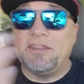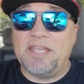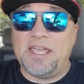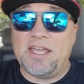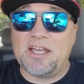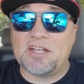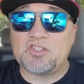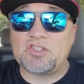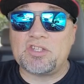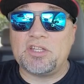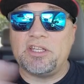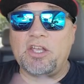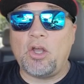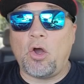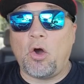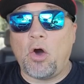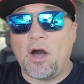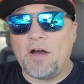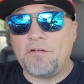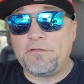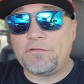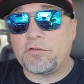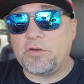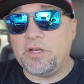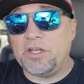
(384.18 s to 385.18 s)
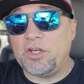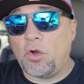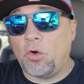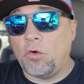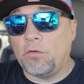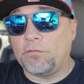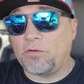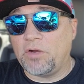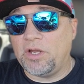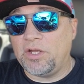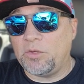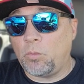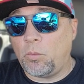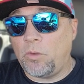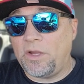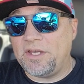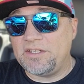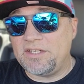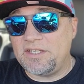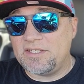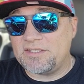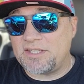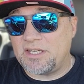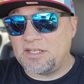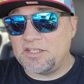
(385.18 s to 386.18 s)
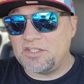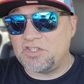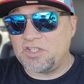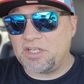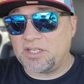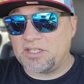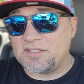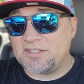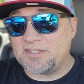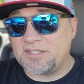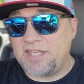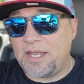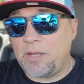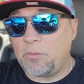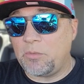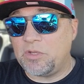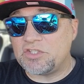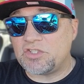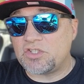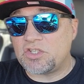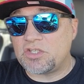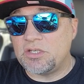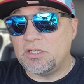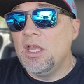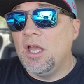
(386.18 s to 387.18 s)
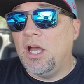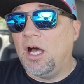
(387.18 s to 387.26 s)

They actually offer it over at Wendy's on a chicken sandwich.